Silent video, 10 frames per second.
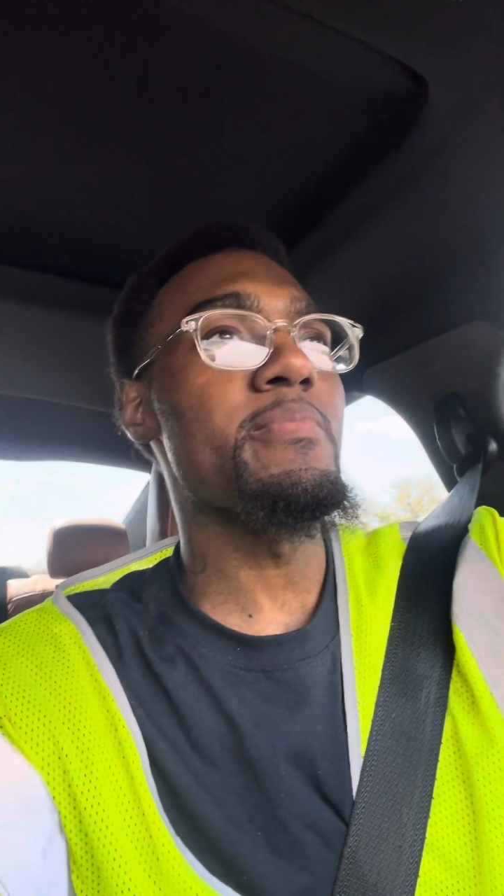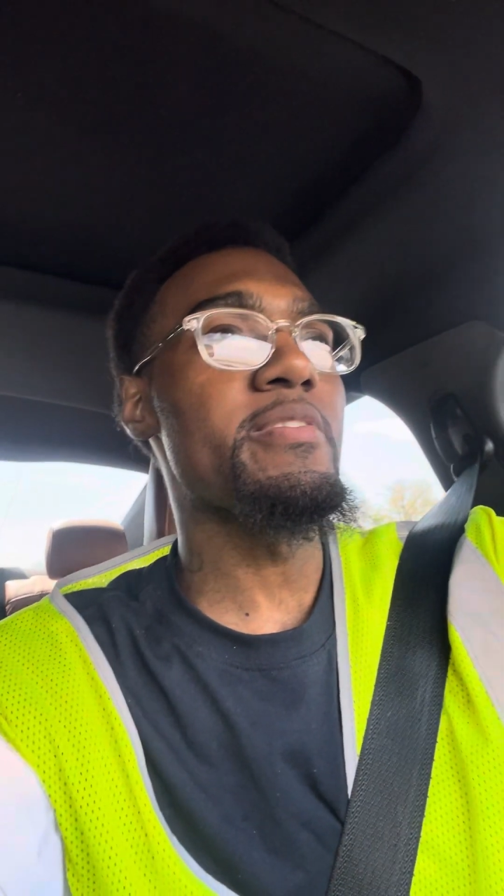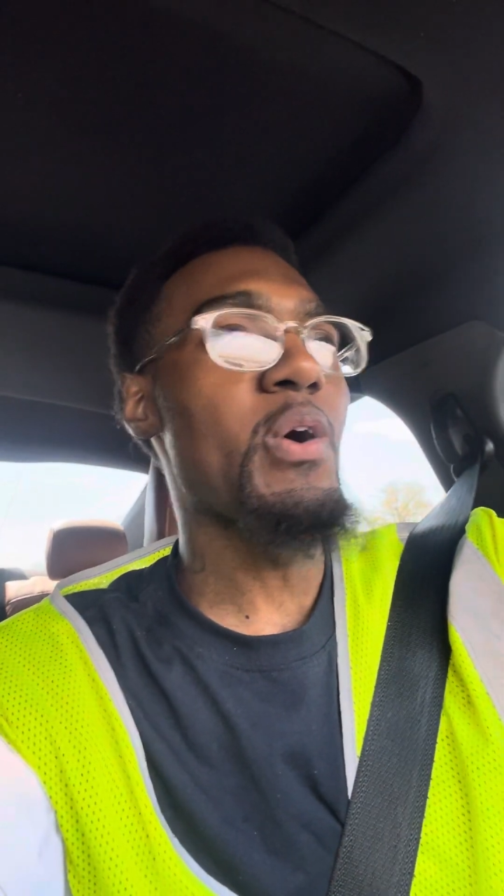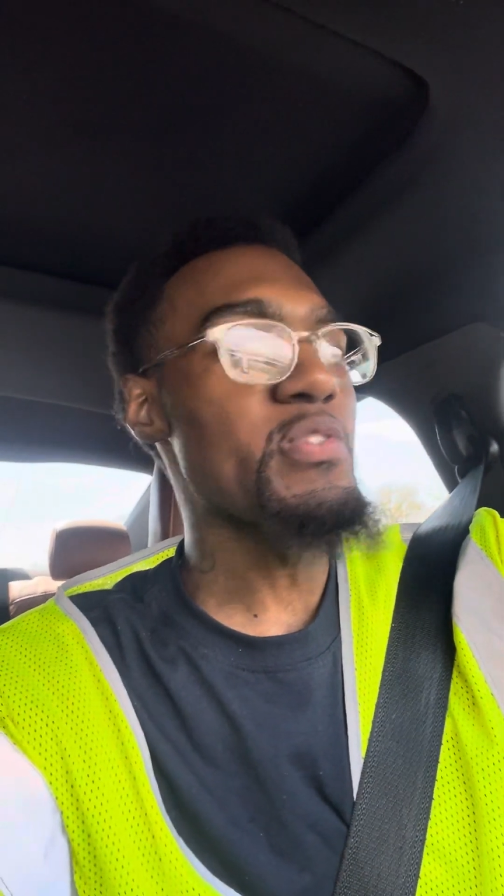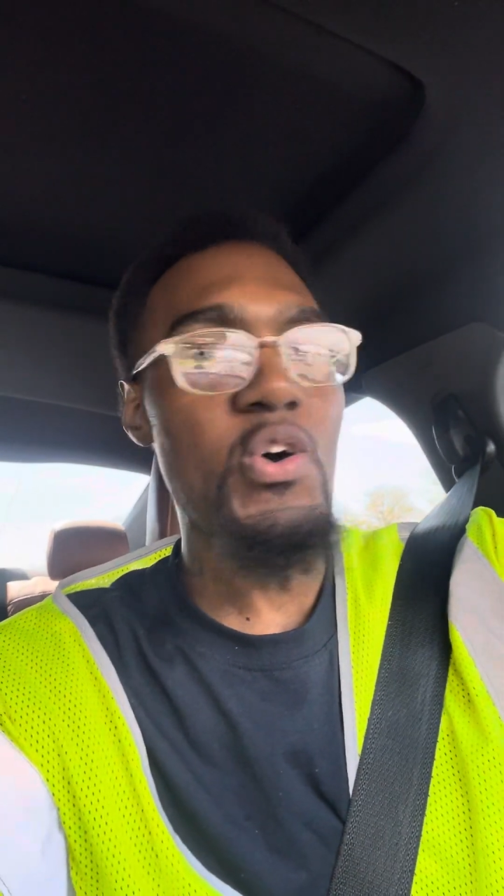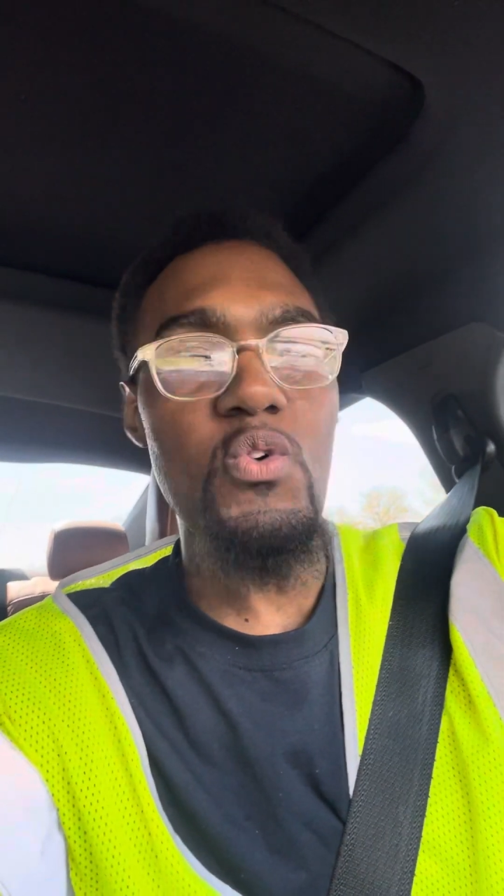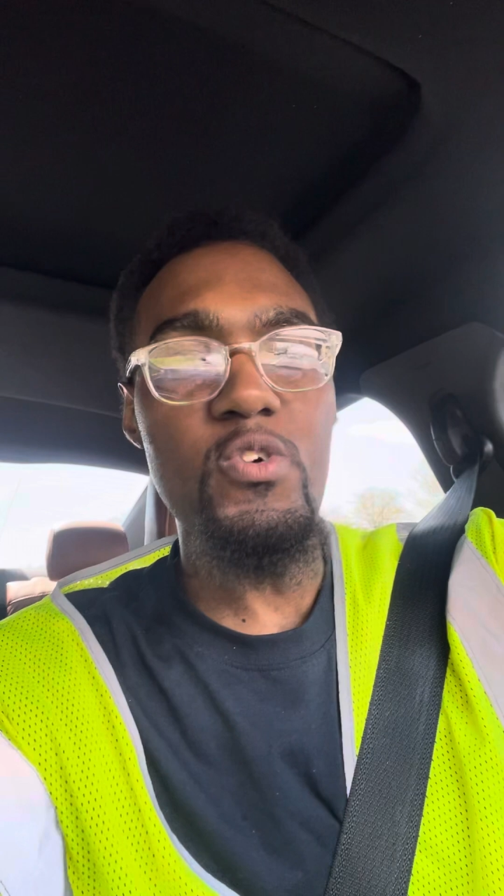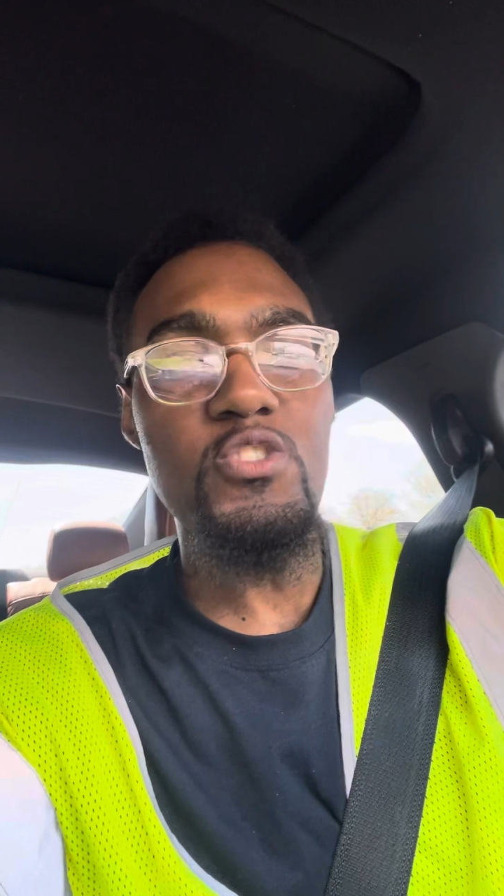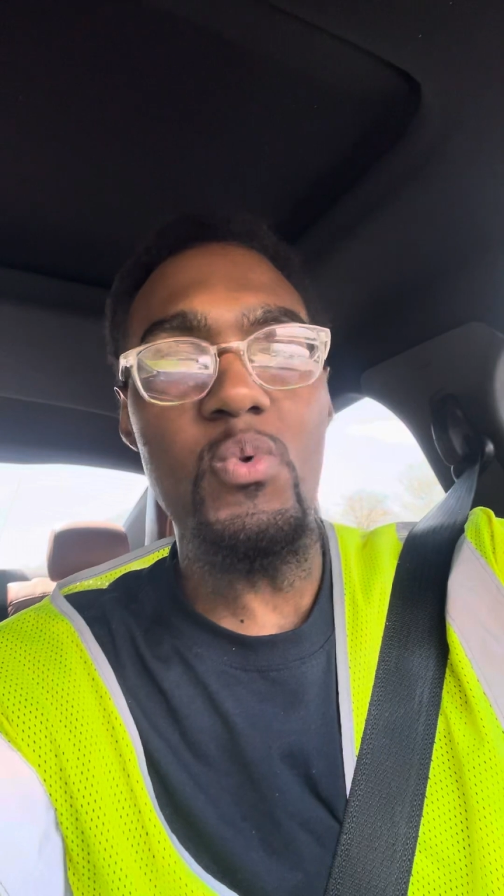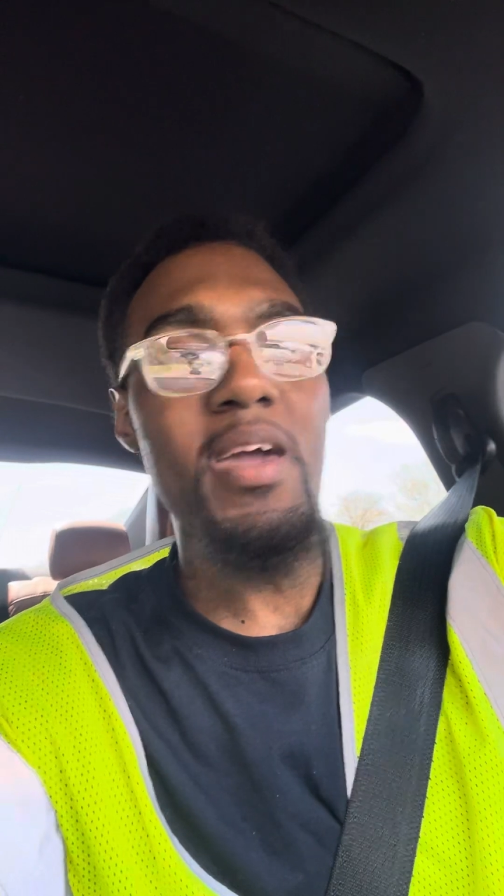Don't know
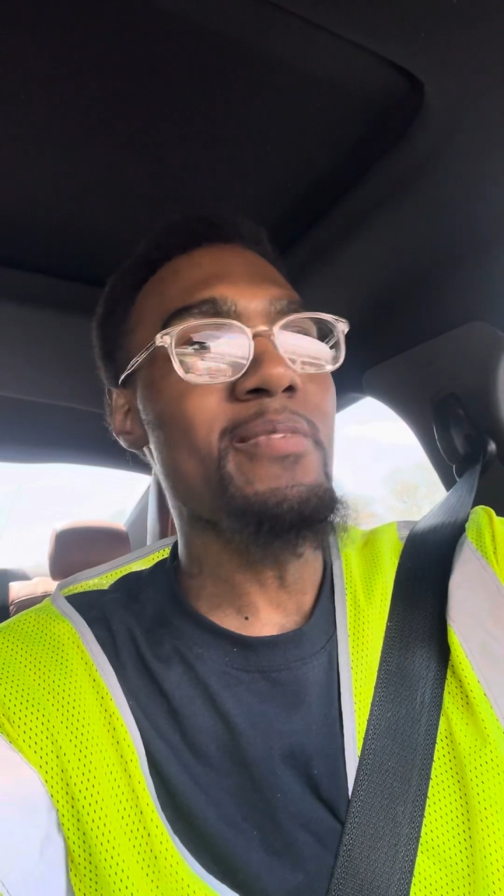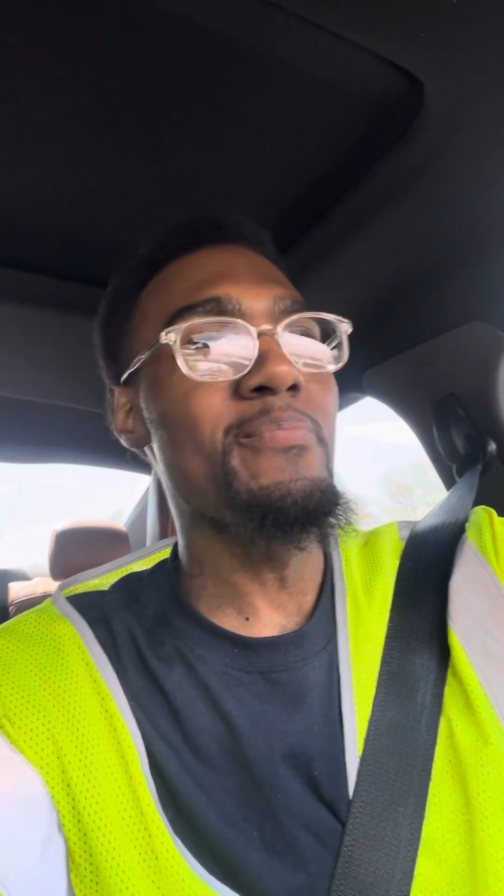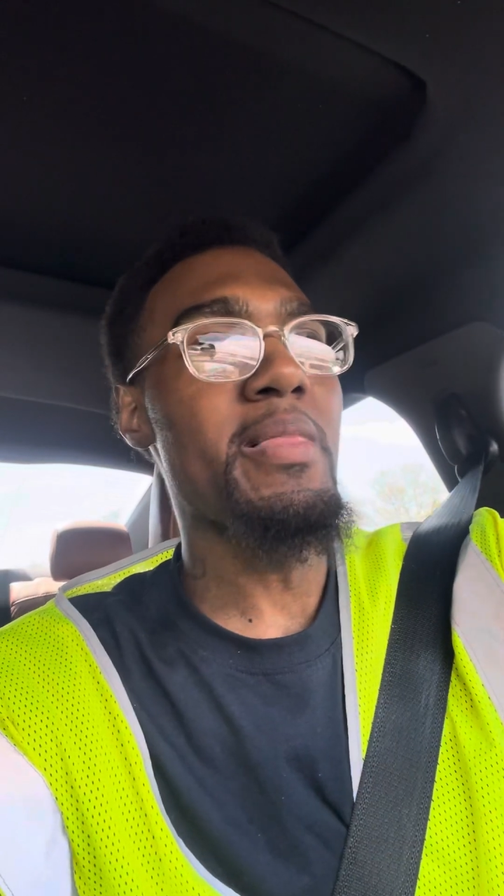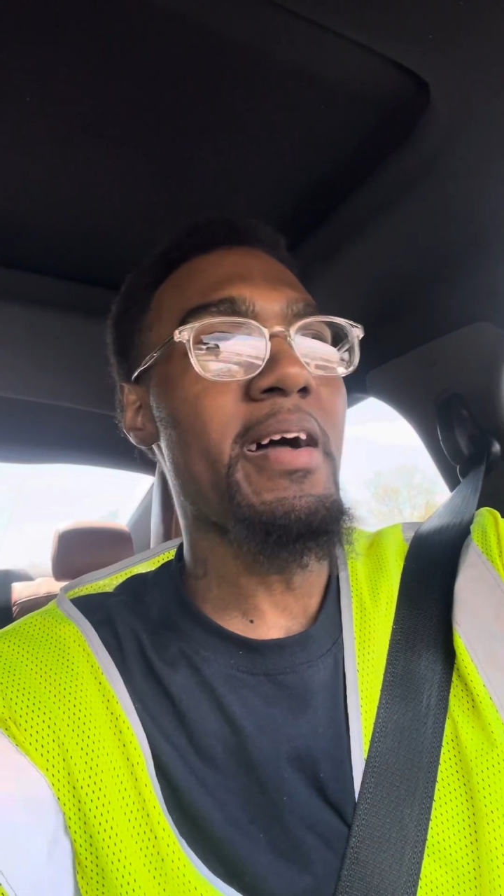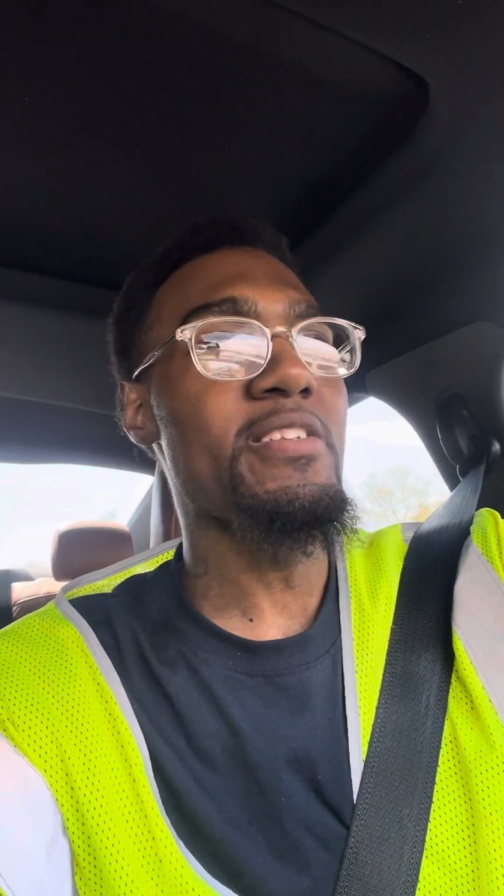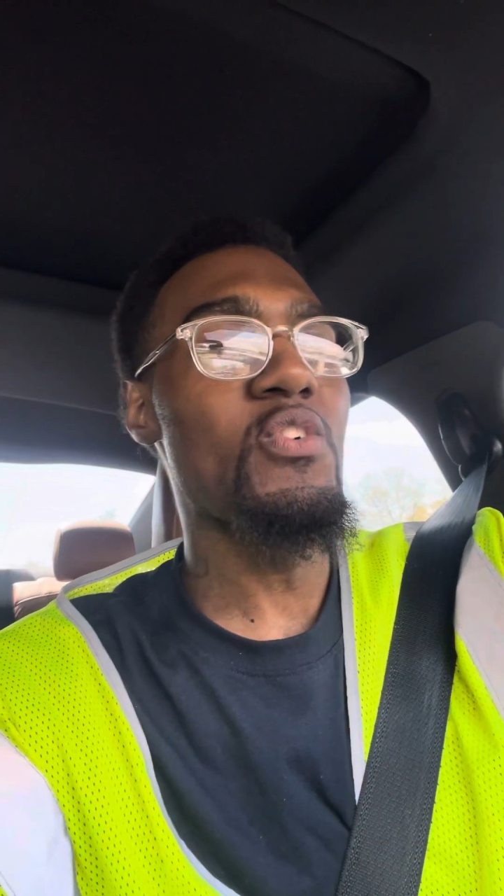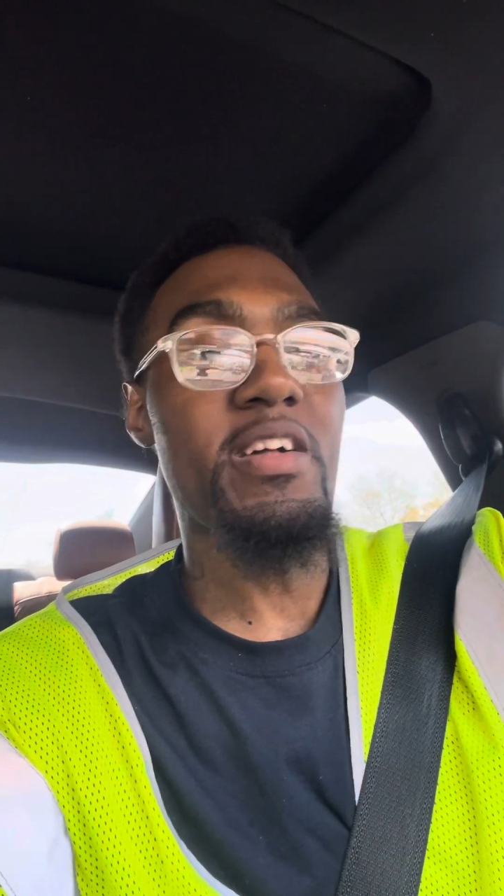which way, but I know